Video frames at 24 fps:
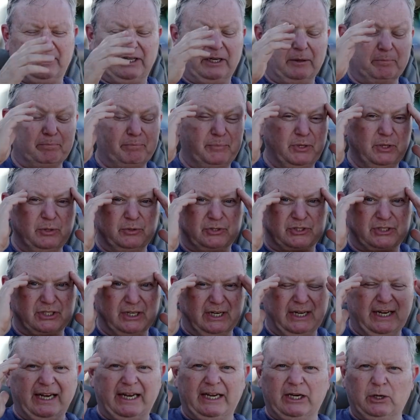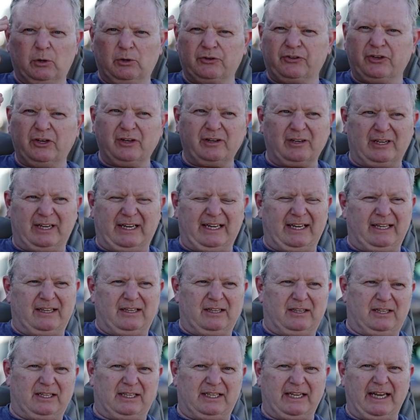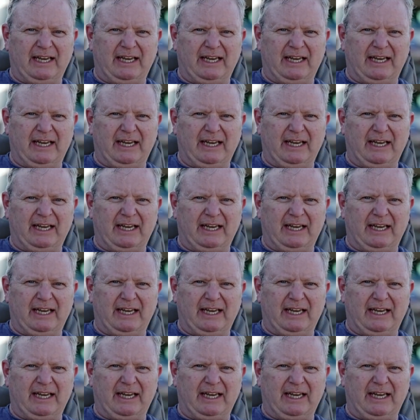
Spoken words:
the abuse. He also, the